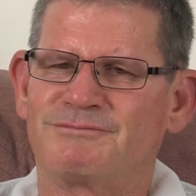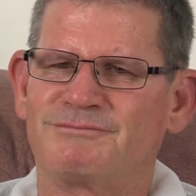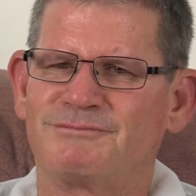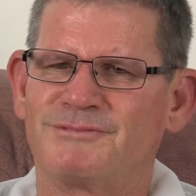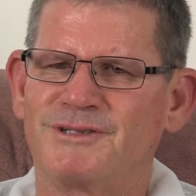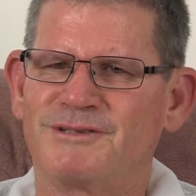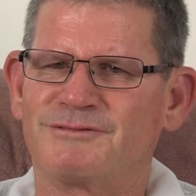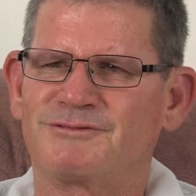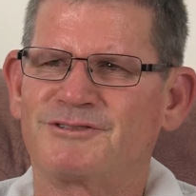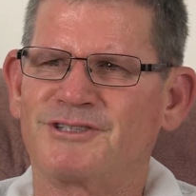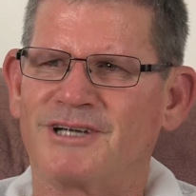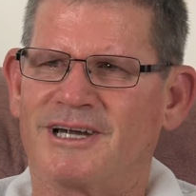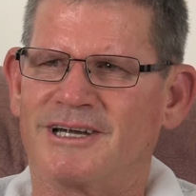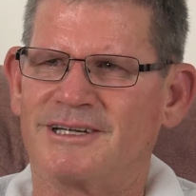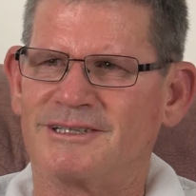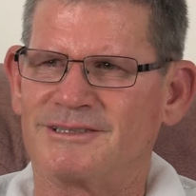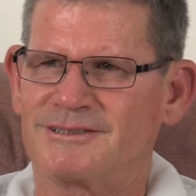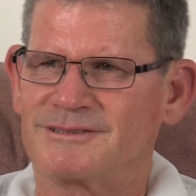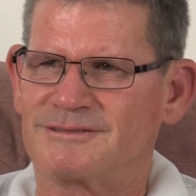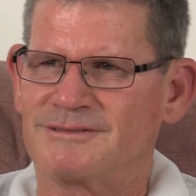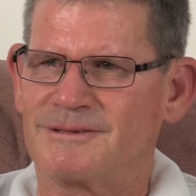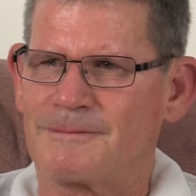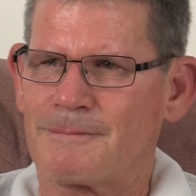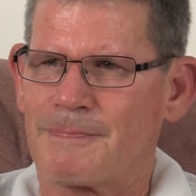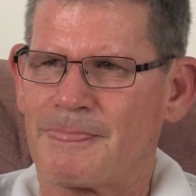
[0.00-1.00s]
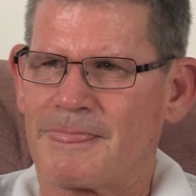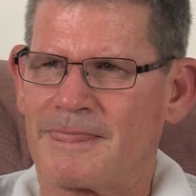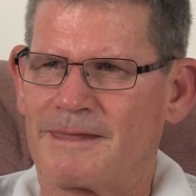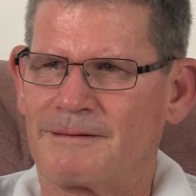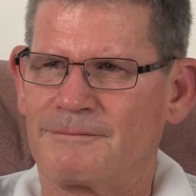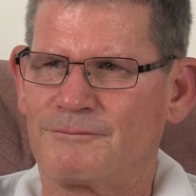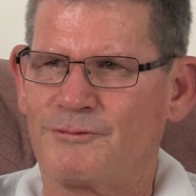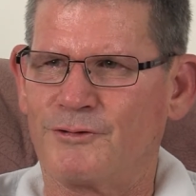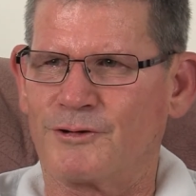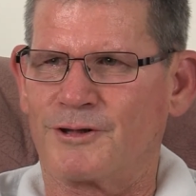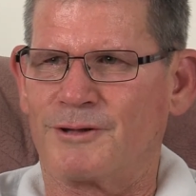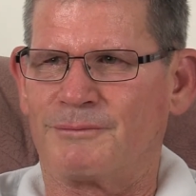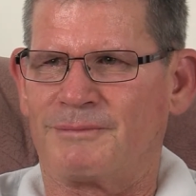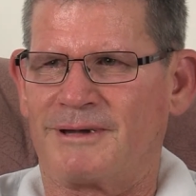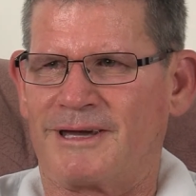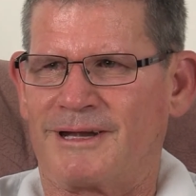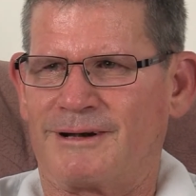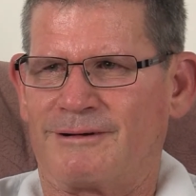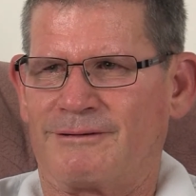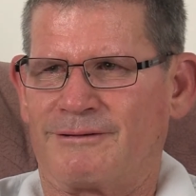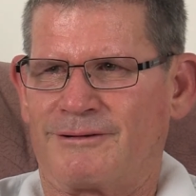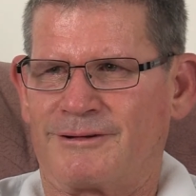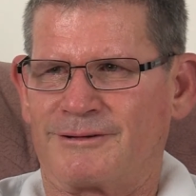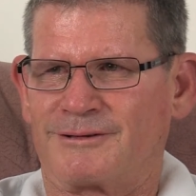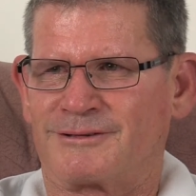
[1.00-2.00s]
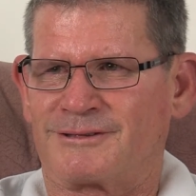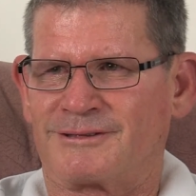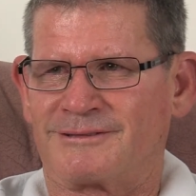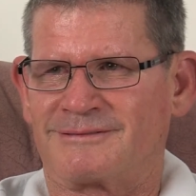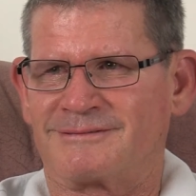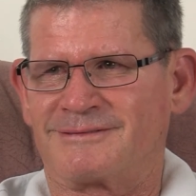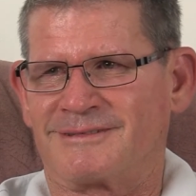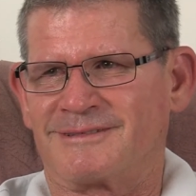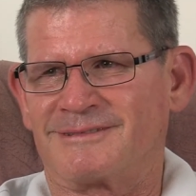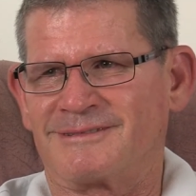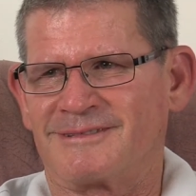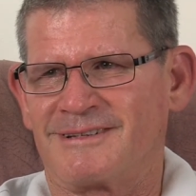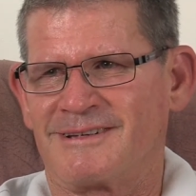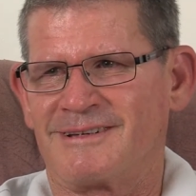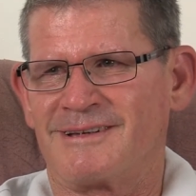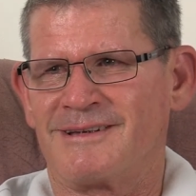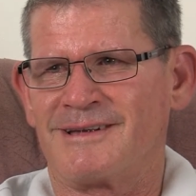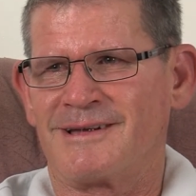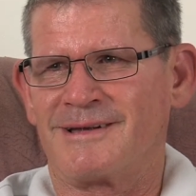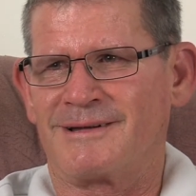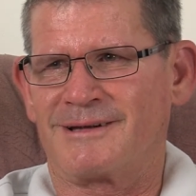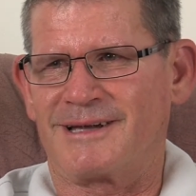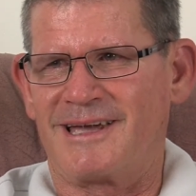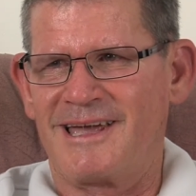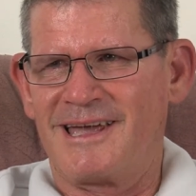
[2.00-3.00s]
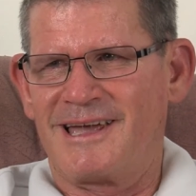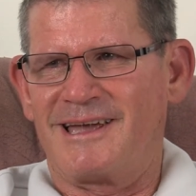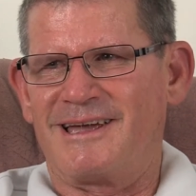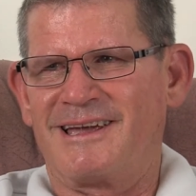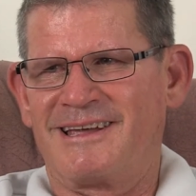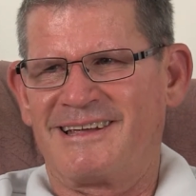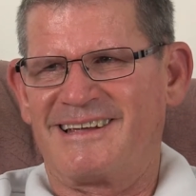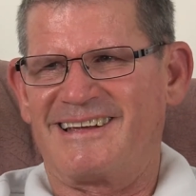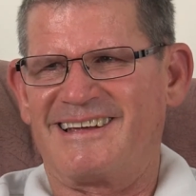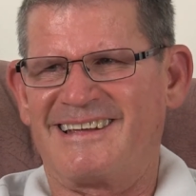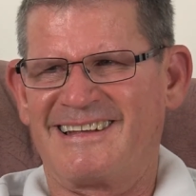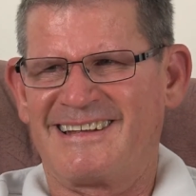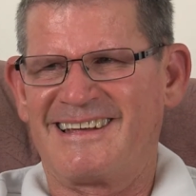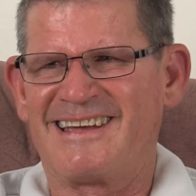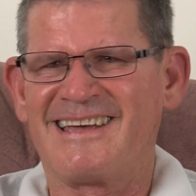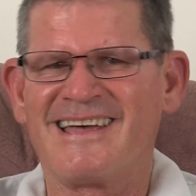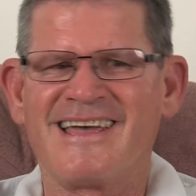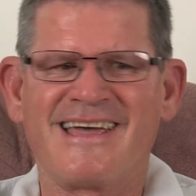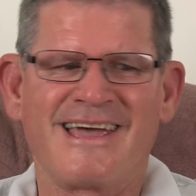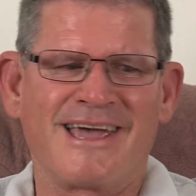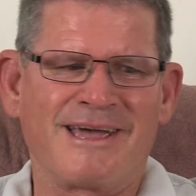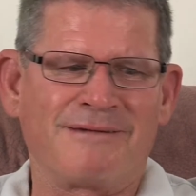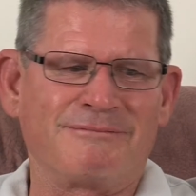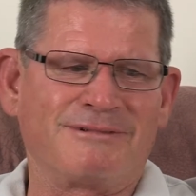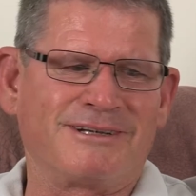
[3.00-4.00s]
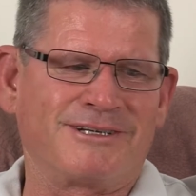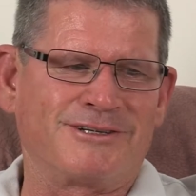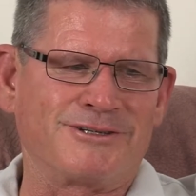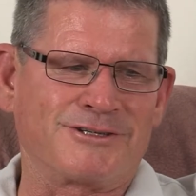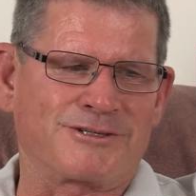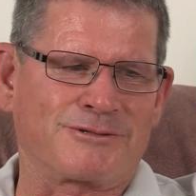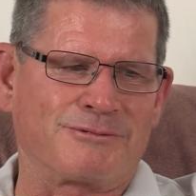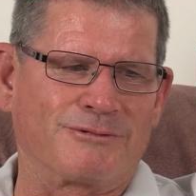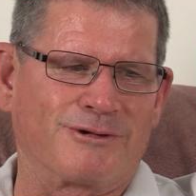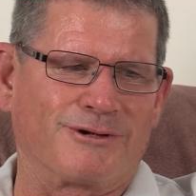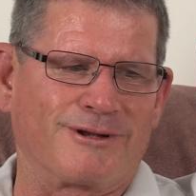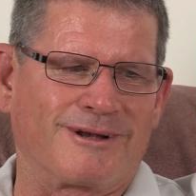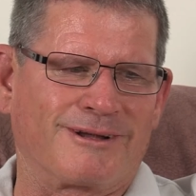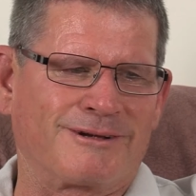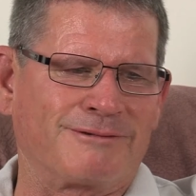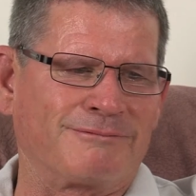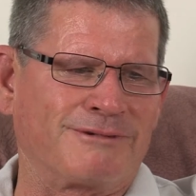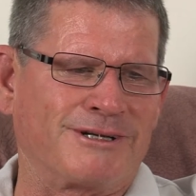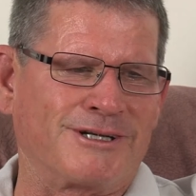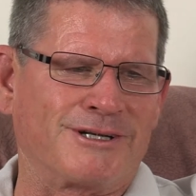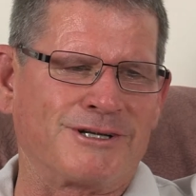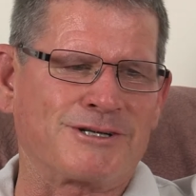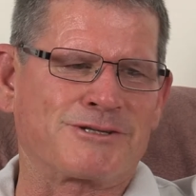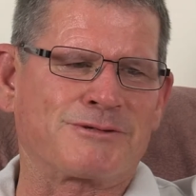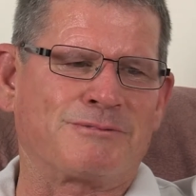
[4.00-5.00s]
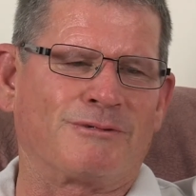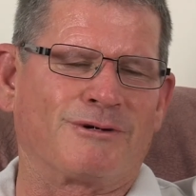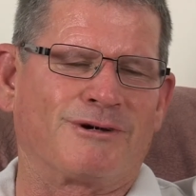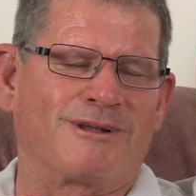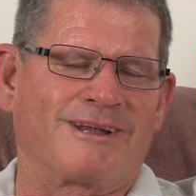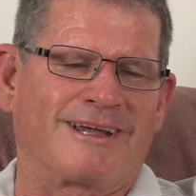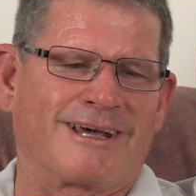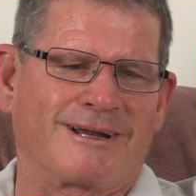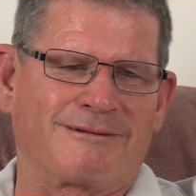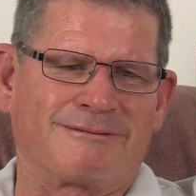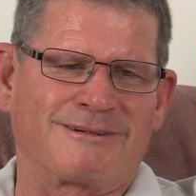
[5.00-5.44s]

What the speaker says: we've changed, and for the better, I'd say. And we do spoil that.